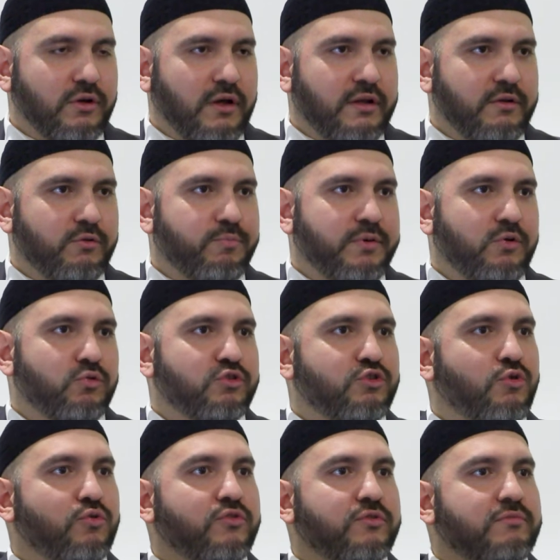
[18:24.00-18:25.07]
and it was
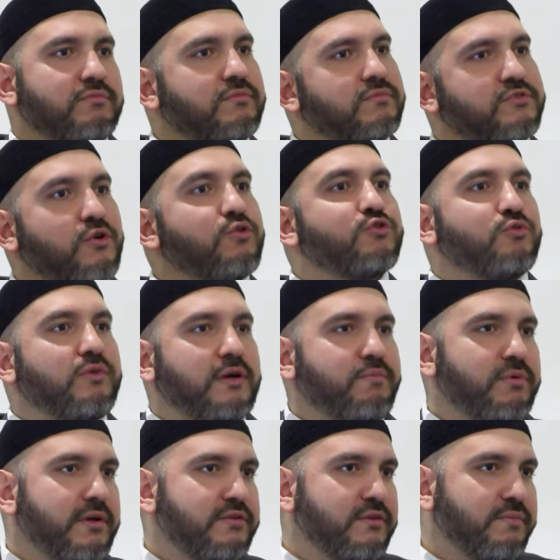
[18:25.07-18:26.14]
called social
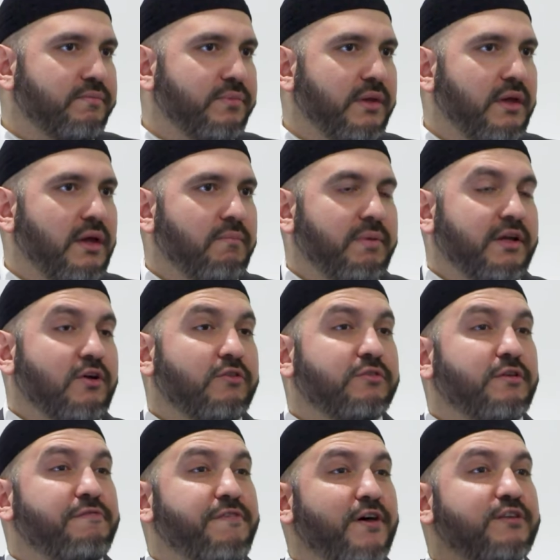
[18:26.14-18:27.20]
liberalism, because
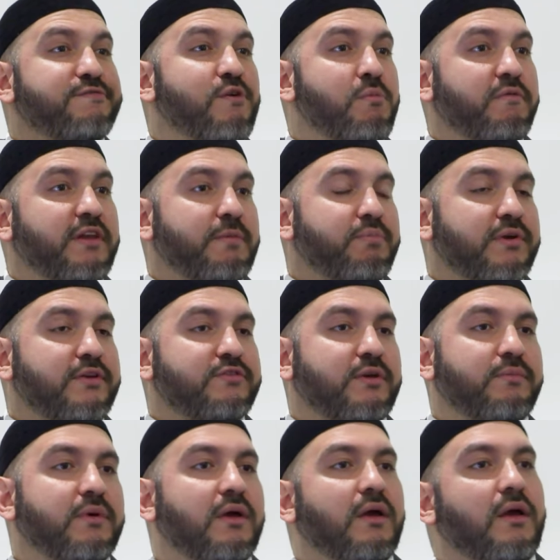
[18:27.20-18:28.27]
the first form of
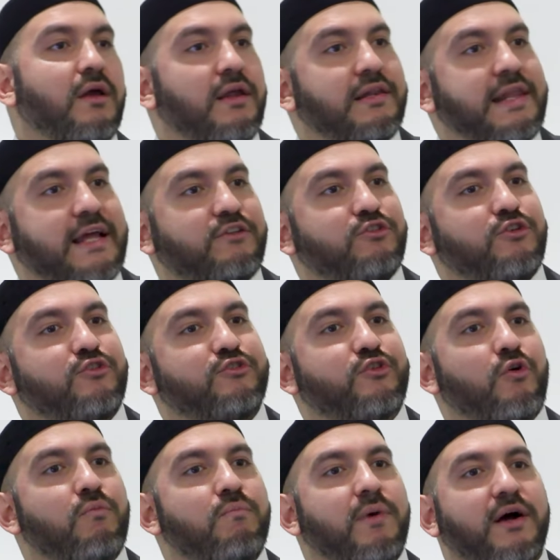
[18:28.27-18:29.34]
liberalism led to
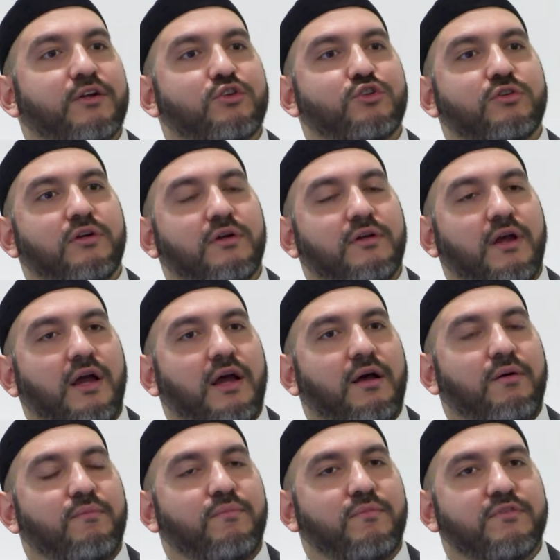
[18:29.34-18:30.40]
so much
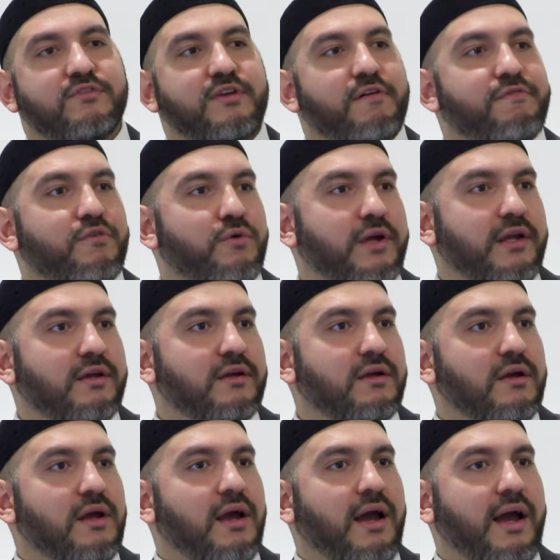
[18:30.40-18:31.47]
um, suffering
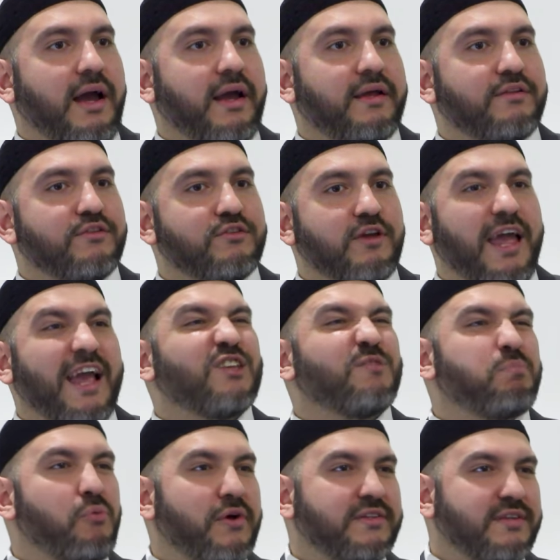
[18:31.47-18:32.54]
and
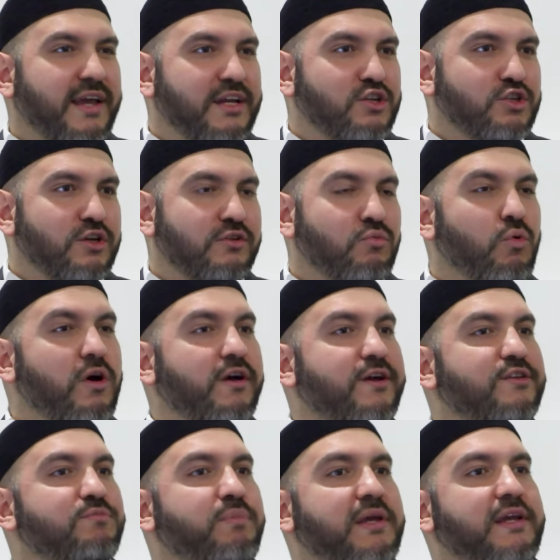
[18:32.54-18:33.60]
exploitation,
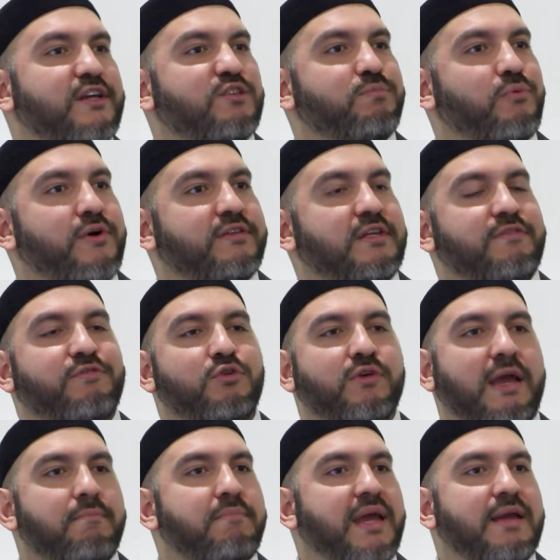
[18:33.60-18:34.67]
workers being exploited. If you
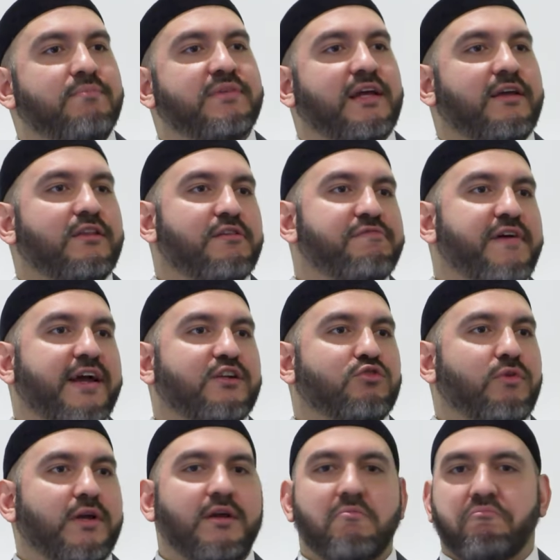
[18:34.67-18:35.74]
get maimed in the
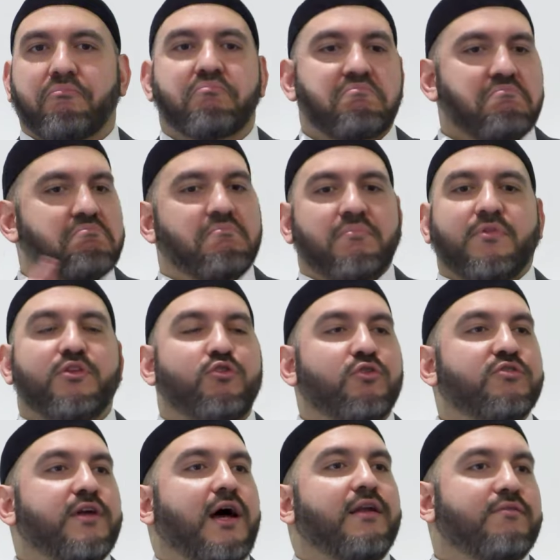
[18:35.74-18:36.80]
factory, you're
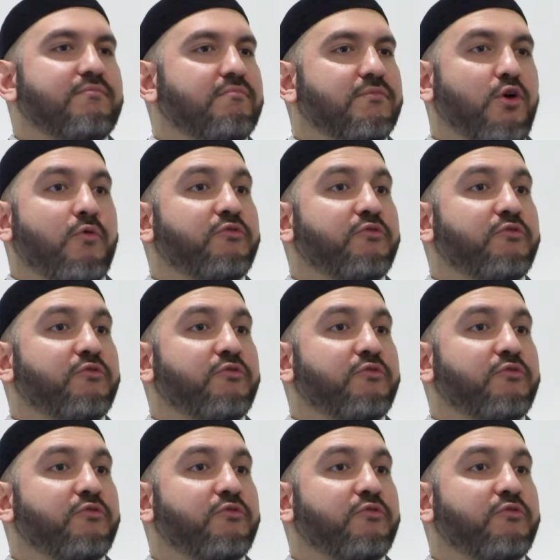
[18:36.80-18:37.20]
done. No